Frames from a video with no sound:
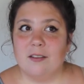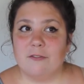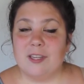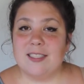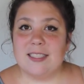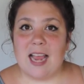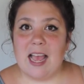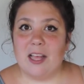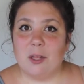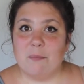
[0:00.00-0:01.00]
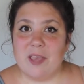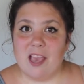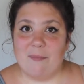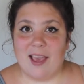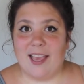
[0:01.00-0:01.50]
freestyle
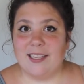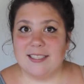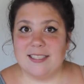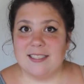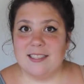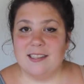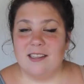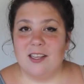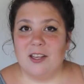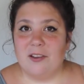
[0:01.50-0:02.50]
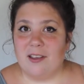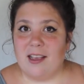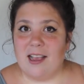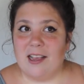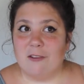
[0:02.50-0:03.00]
BMX
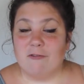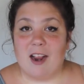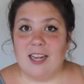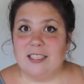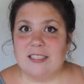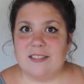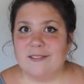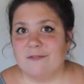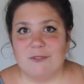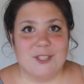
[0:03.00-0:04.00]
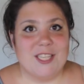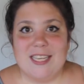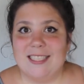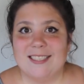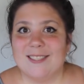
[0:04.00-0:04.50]
runs,
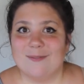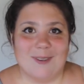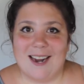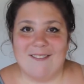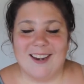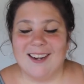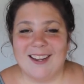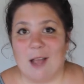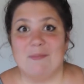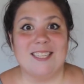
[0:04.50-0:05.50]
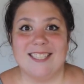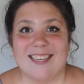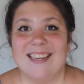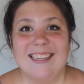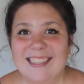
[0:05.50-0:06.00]
routines, whatever,
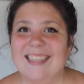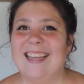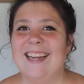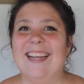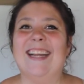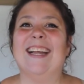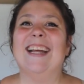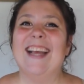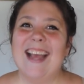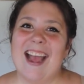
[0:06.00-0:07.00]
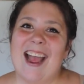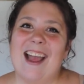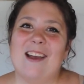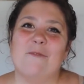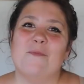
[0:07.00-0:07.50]
competition.
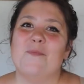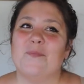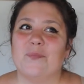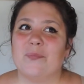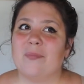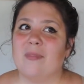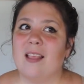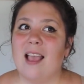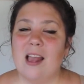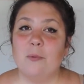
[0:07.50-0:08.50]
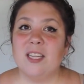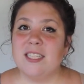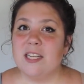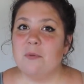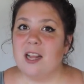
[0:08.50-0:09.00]
And we
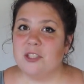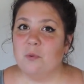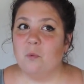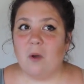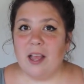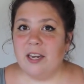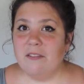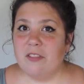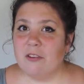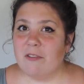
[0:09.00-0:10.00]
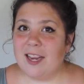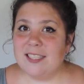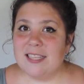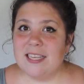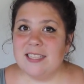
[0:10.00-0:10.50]
did watch one of the
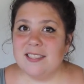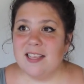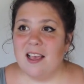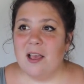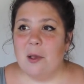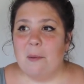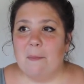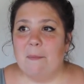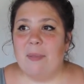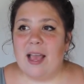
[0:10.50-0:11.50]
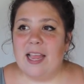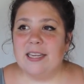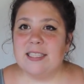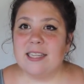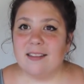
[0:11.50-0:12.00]
races,
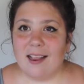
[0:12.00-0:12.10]
but